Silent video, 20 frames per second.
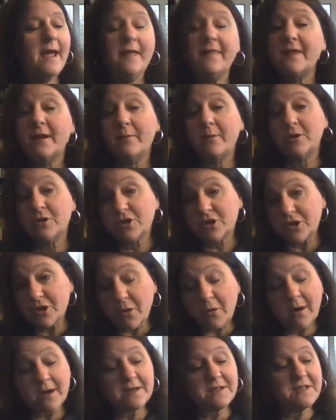There were
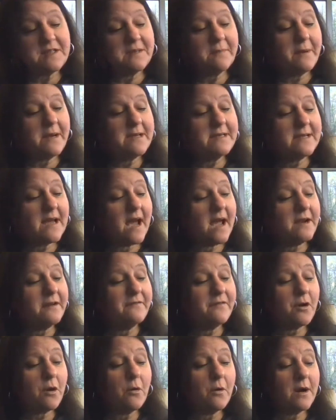chores to be done,
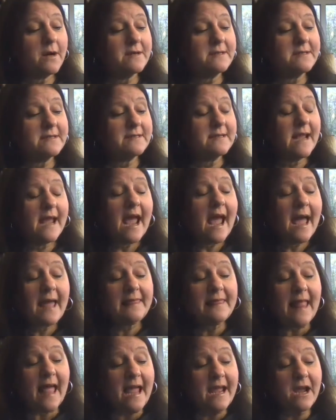of course,
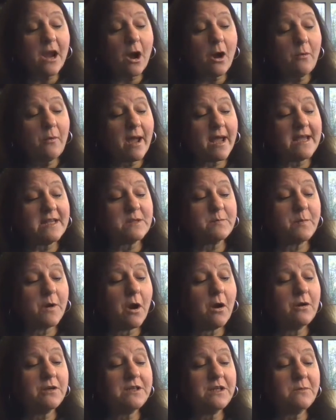and like always,
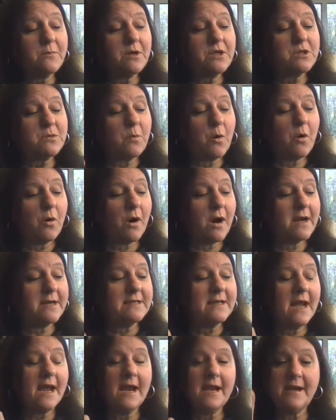Brogden was
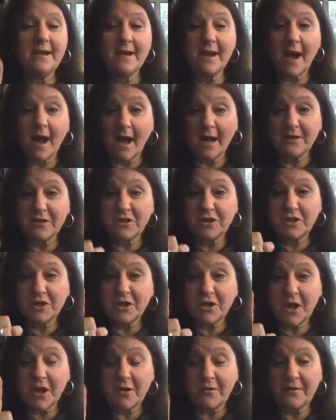warned not to
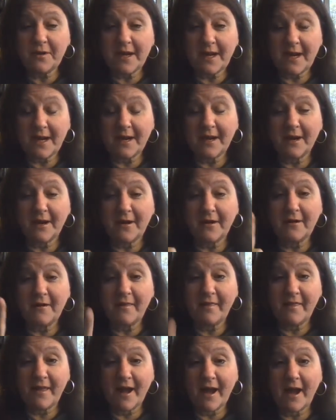go near
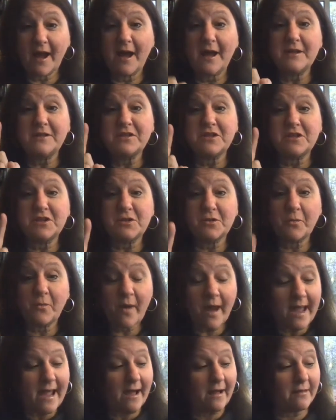the
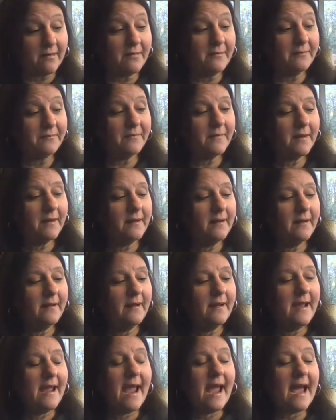swale.
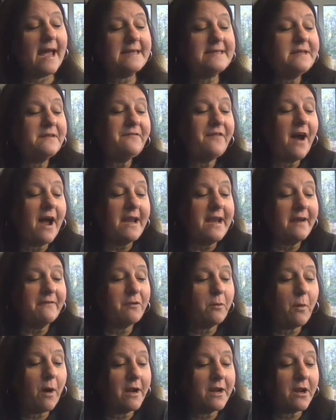As if I'd
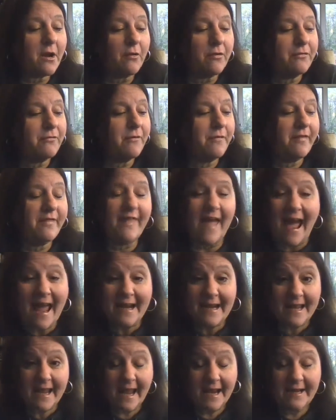ever want to go through that
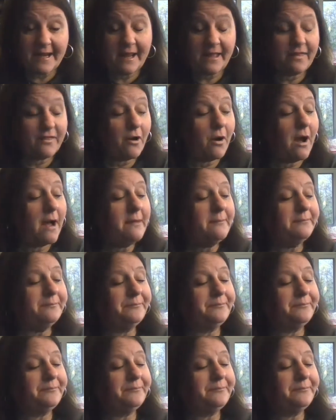again, he thought.